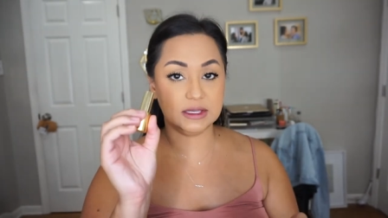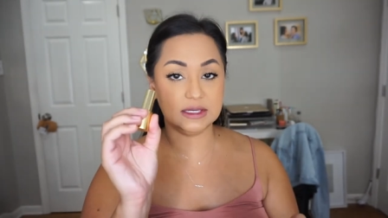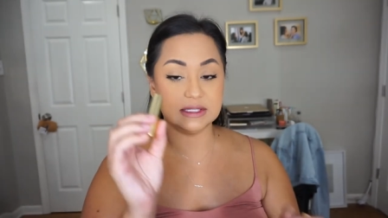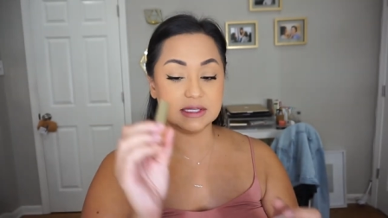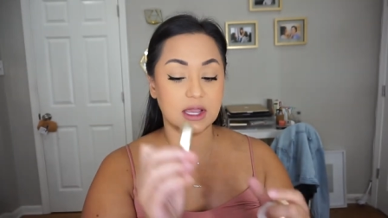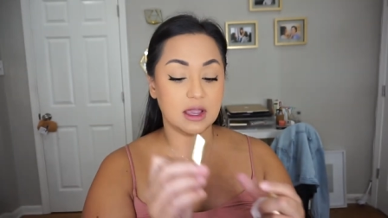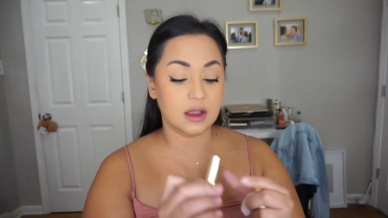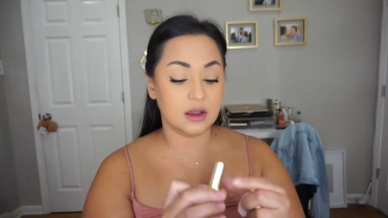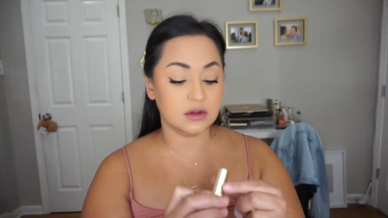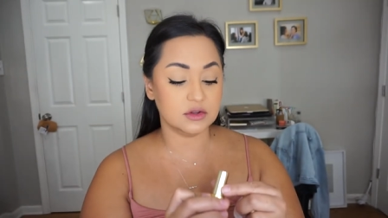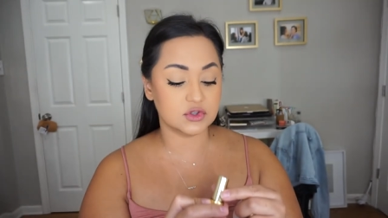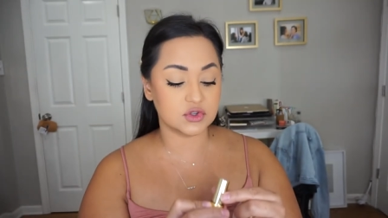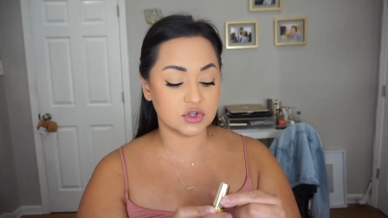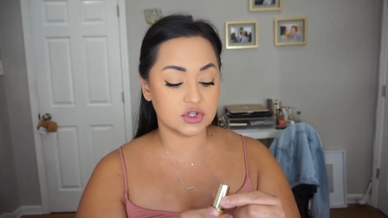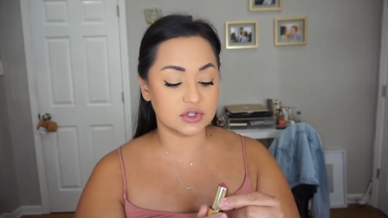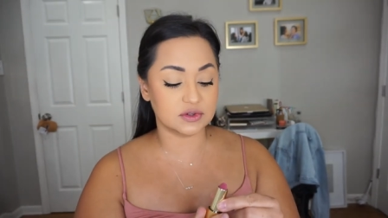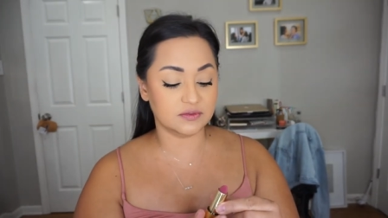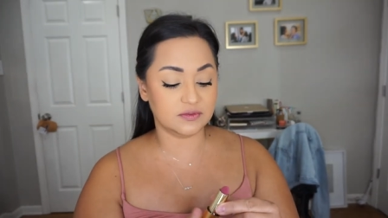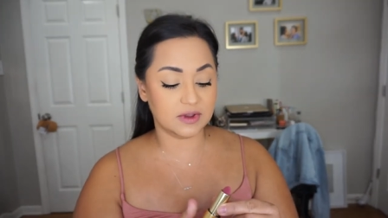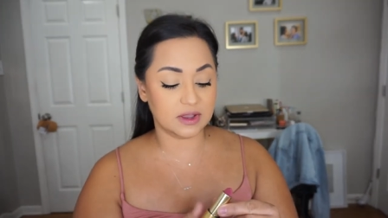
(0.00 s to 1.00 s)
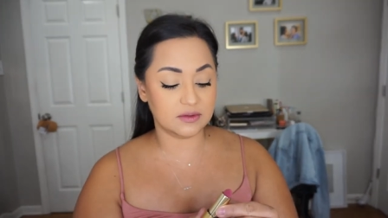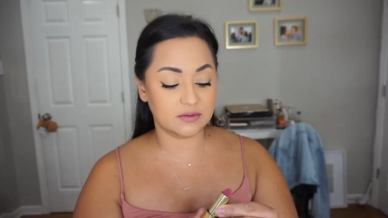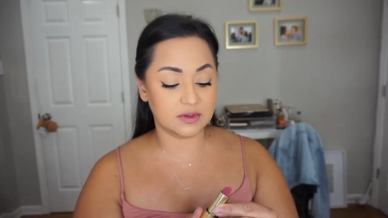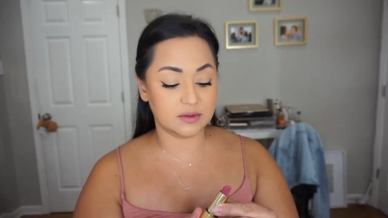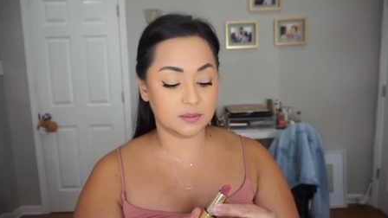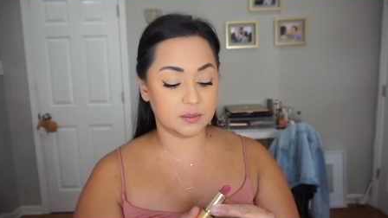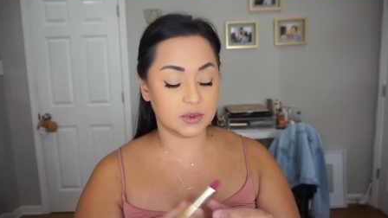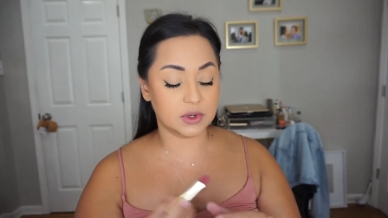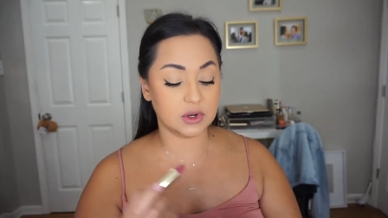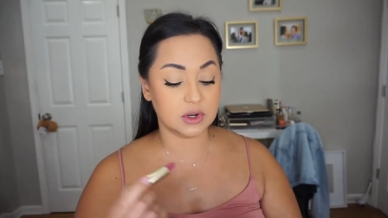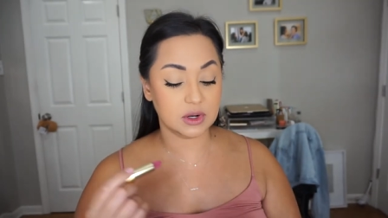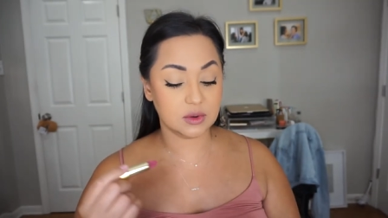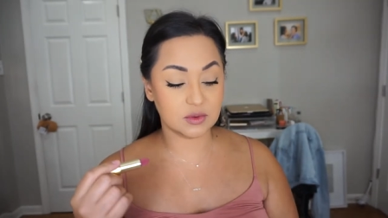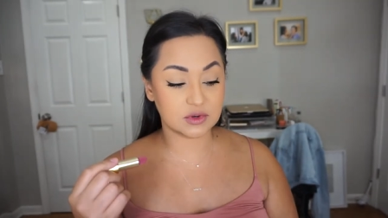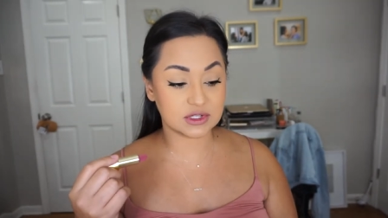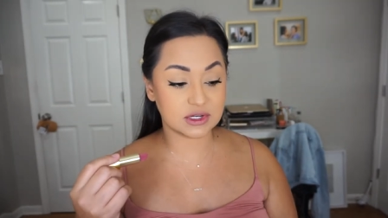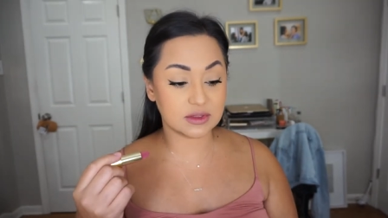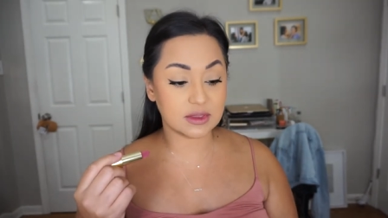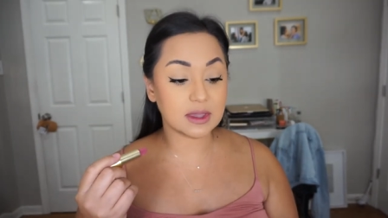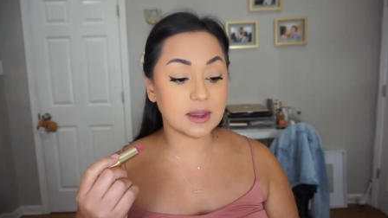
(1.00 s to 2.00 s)
Lisa Eldridge Velvet Beauty,
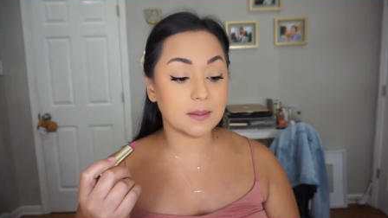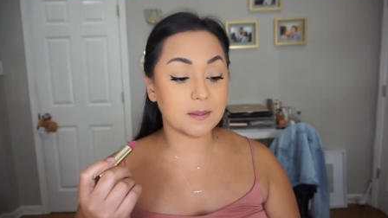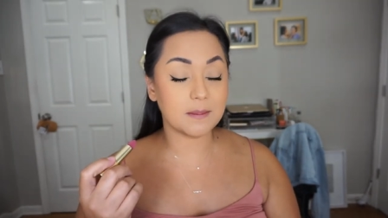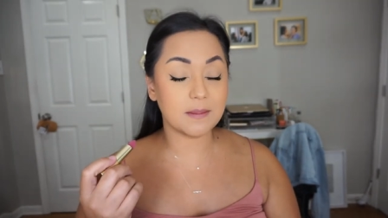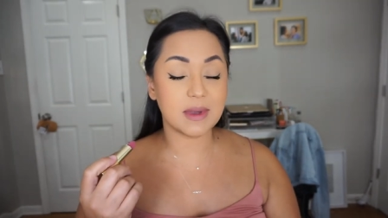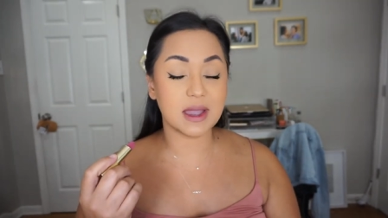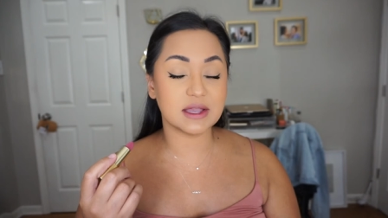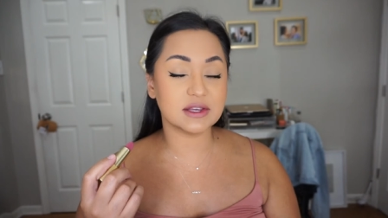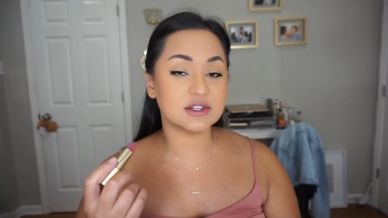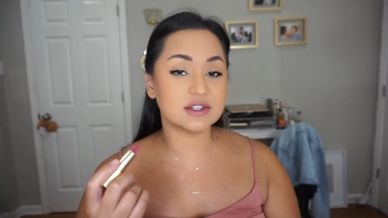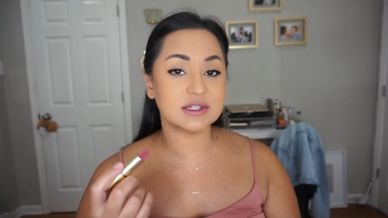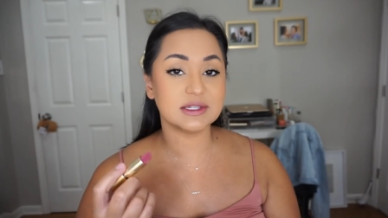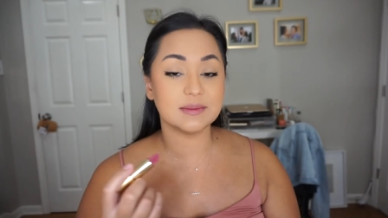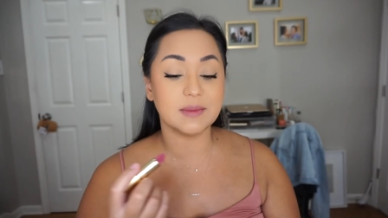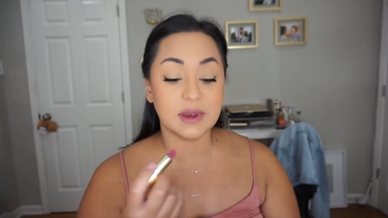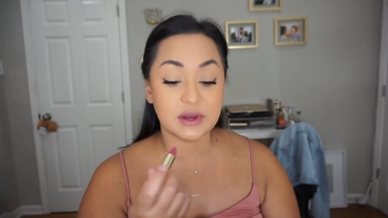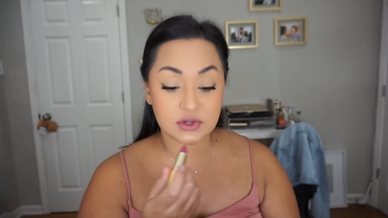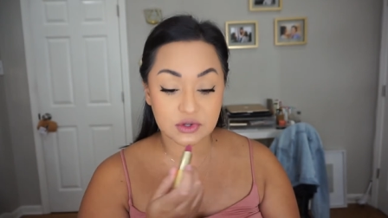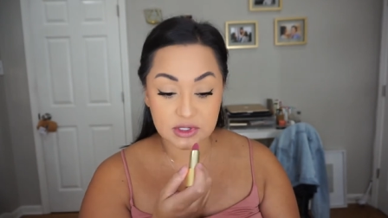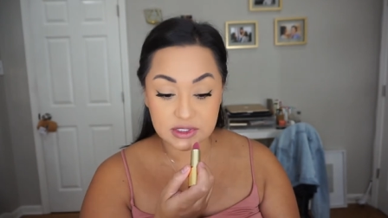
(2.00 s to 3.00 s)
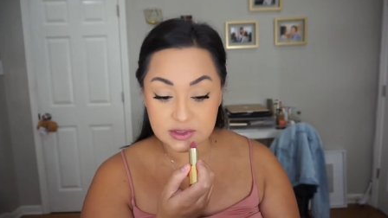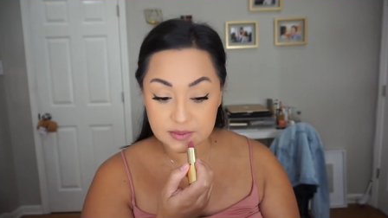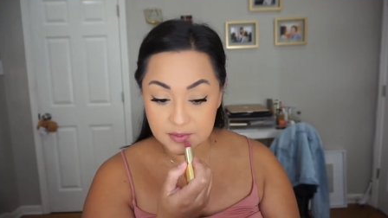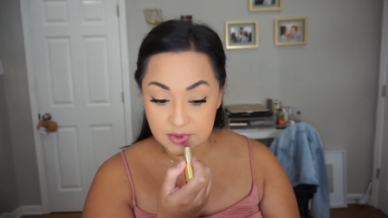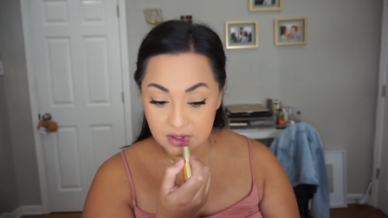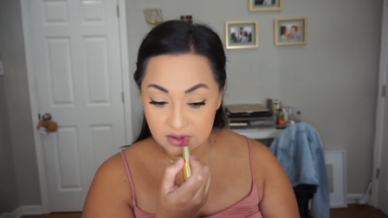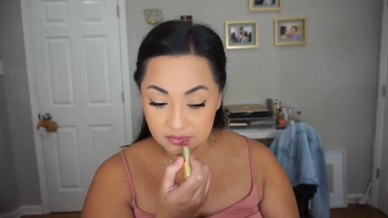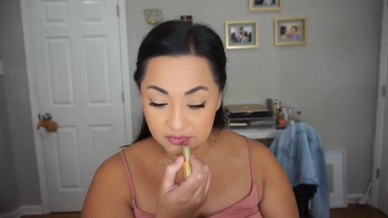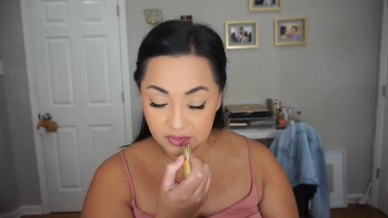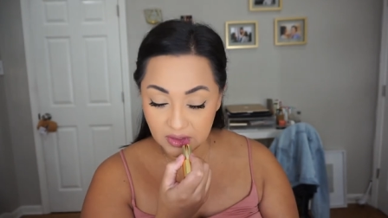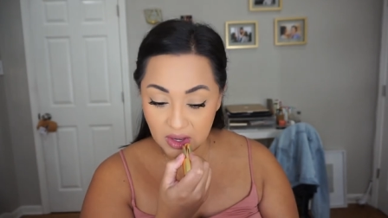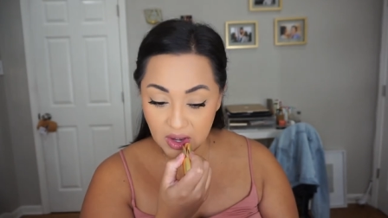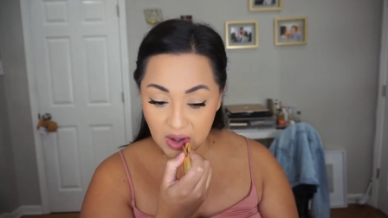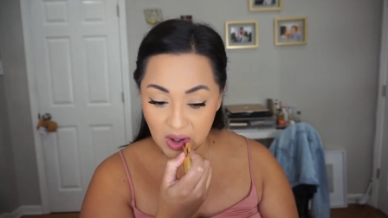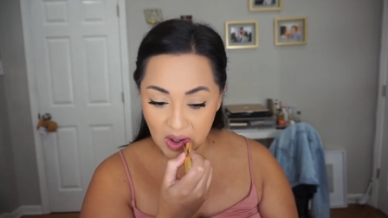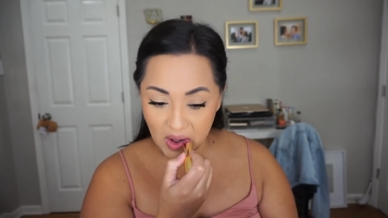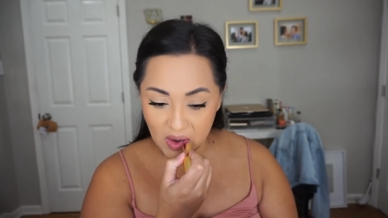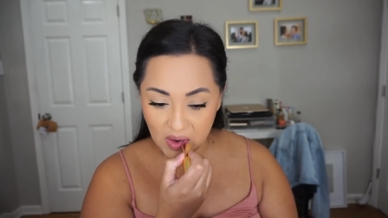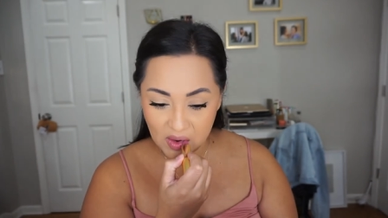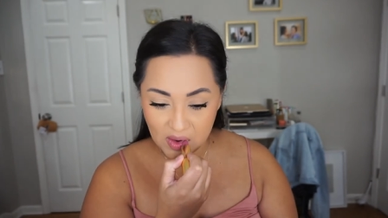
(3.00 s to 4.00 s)
which I think matches my dress
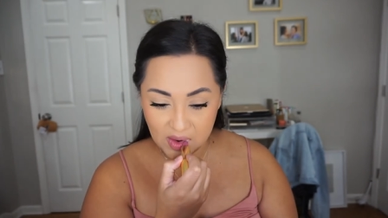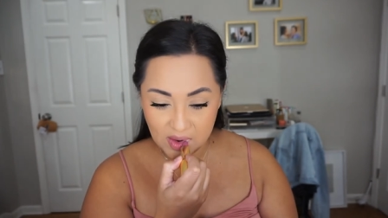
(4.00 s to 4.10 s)
beautifully.